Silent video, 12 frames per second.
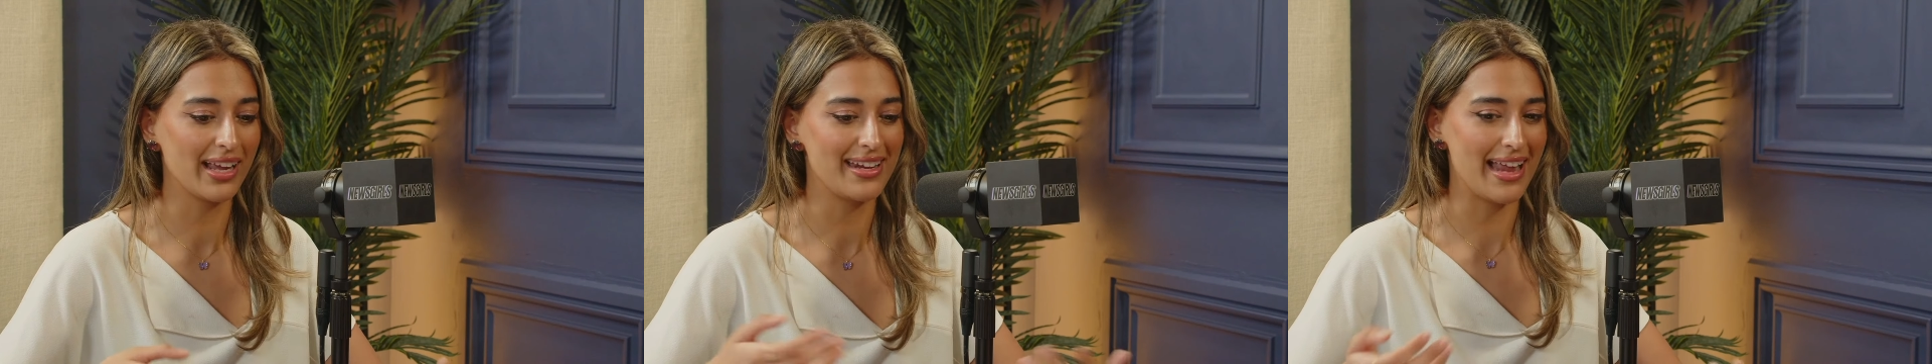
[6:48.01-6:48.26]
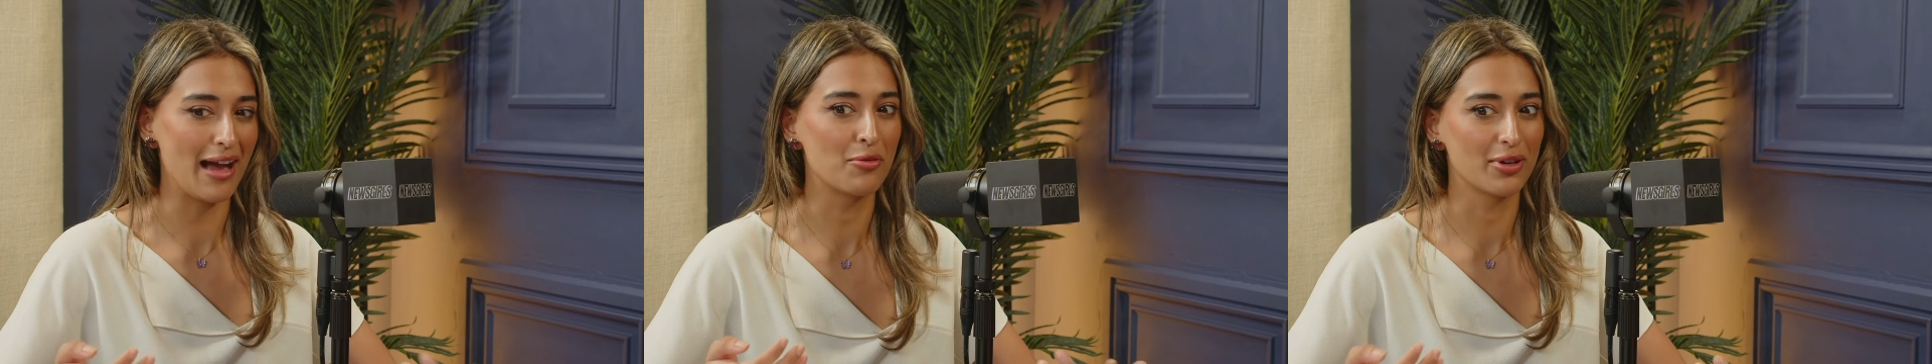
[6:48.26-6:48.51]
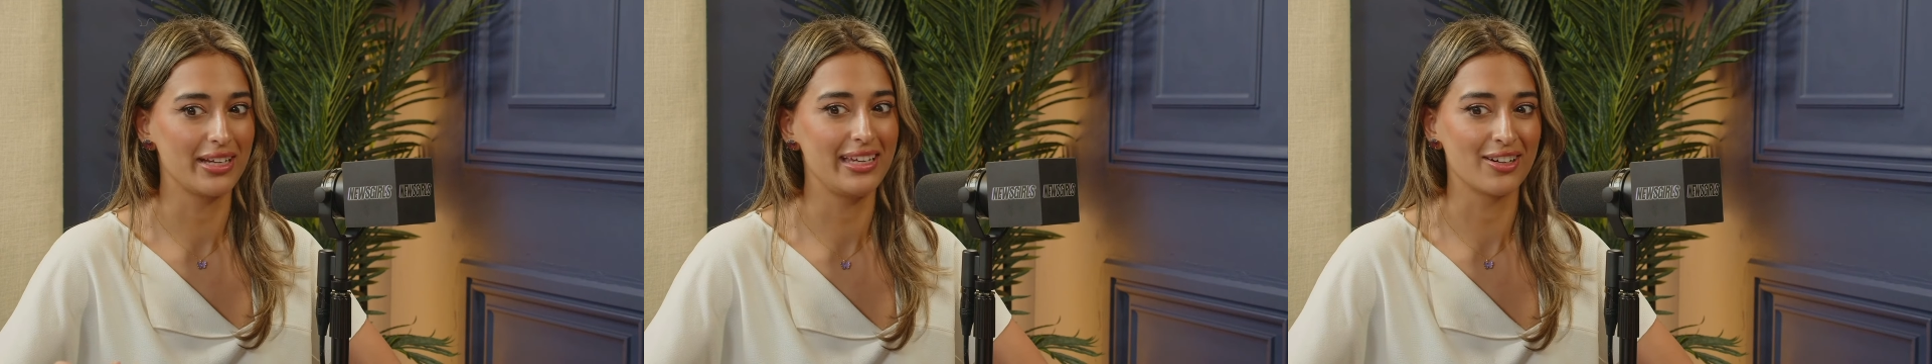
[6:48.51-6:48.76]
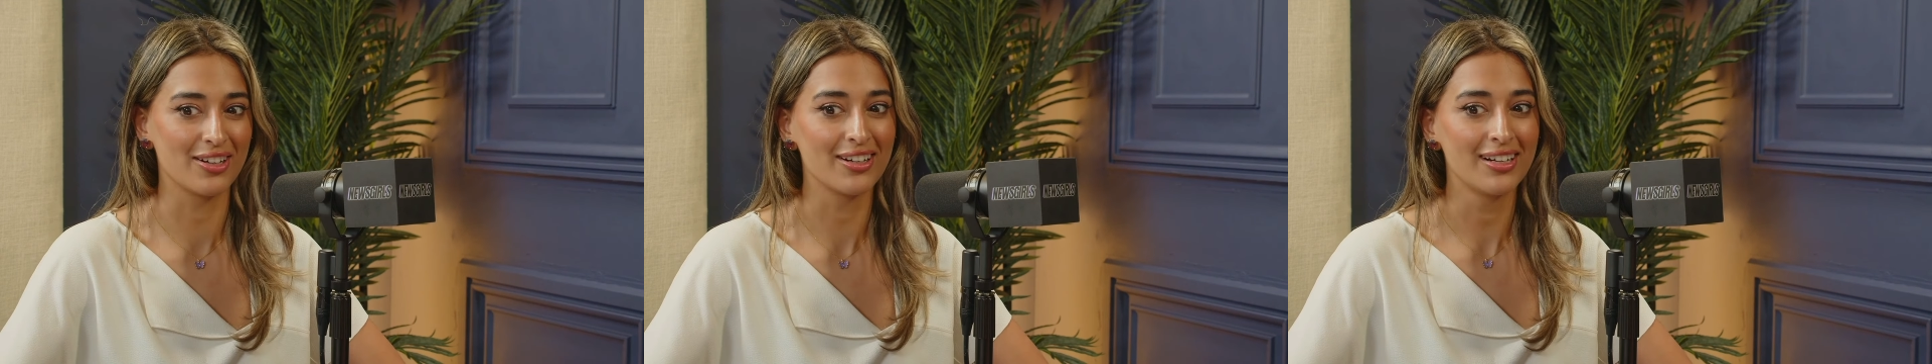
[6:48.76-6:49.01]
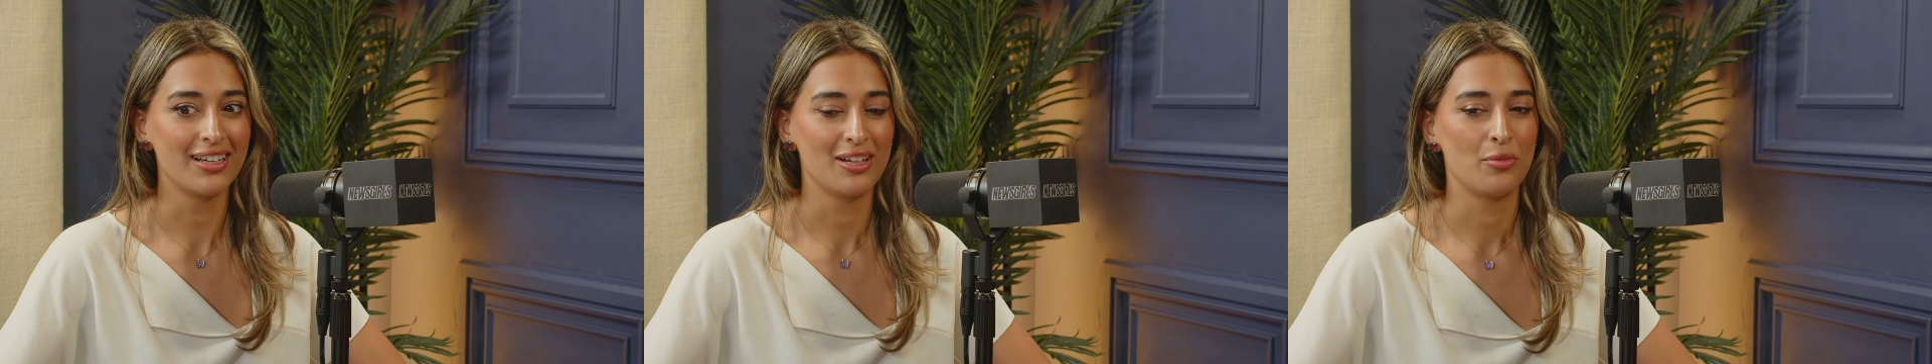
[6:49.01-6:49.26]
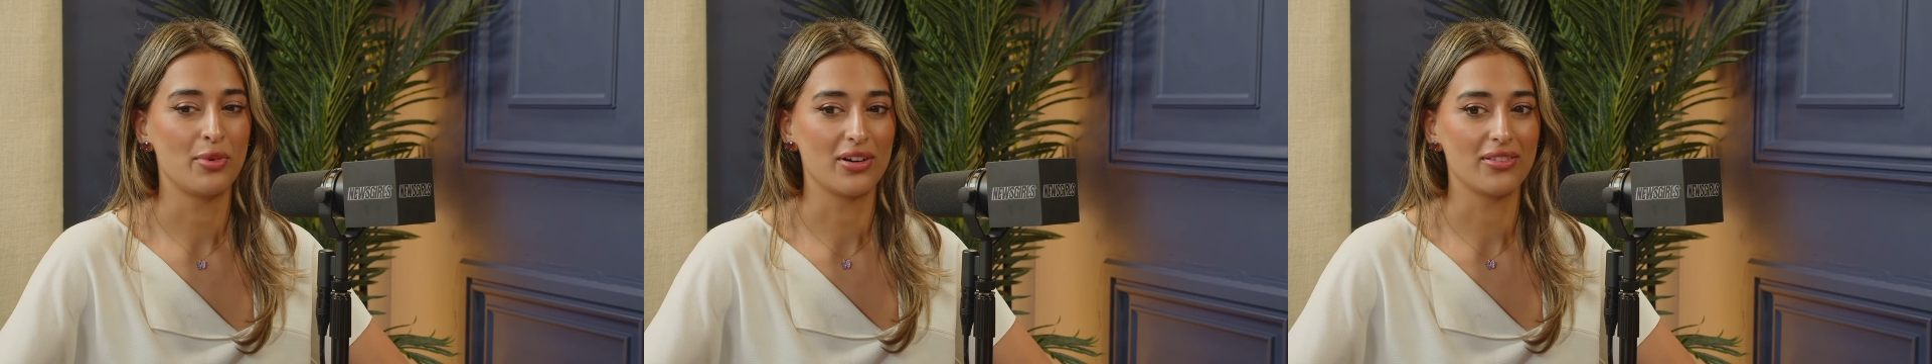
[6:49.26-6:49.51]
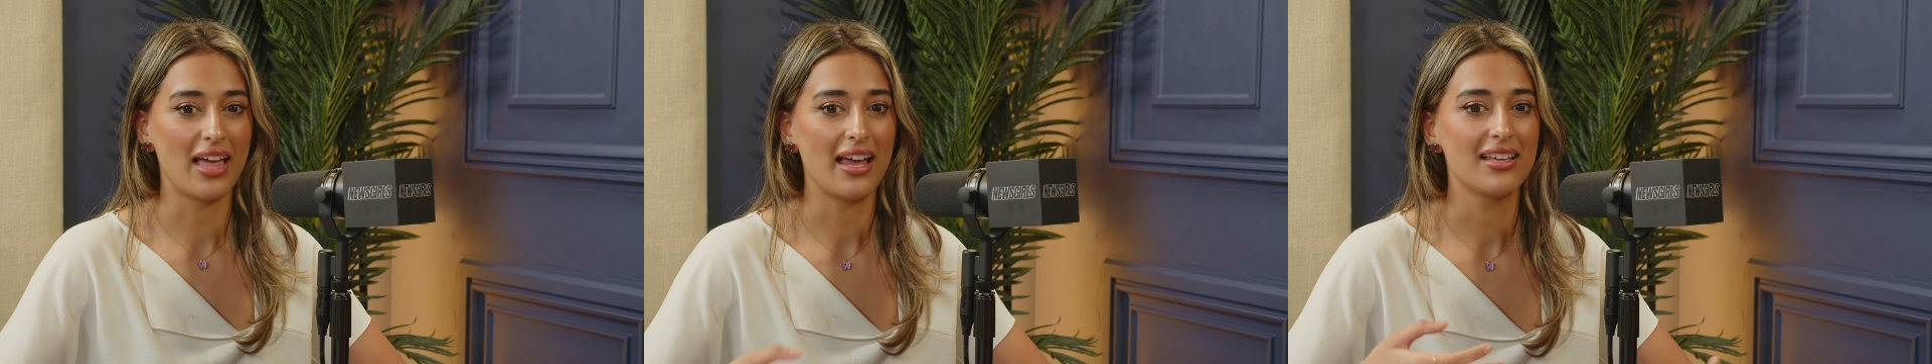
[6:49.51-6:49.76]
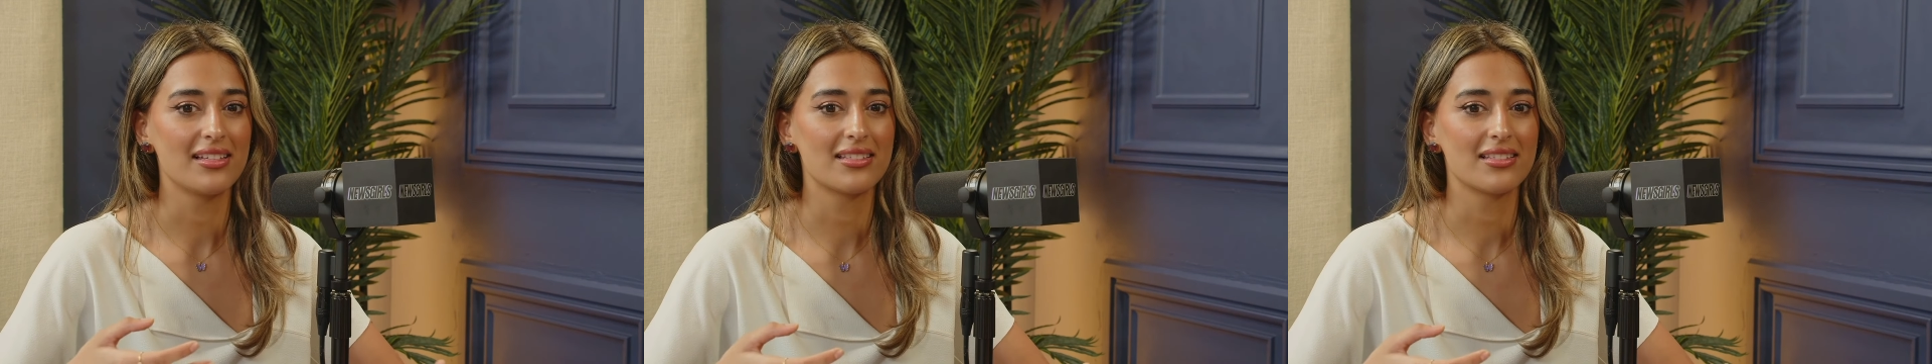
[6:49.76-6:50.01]
And now we're here where that
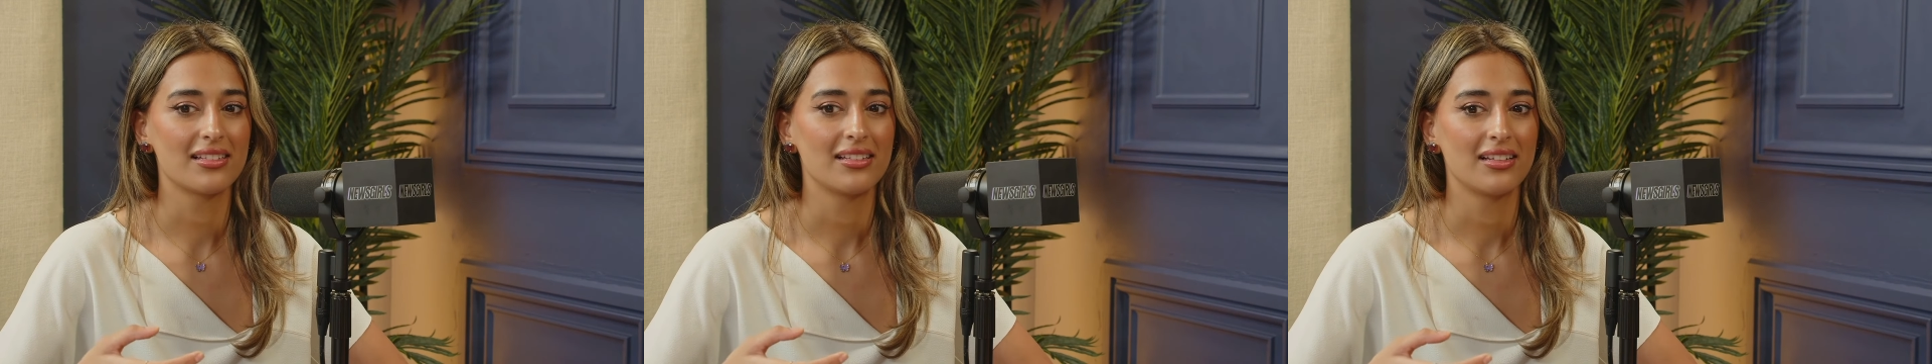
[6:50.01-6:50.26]
is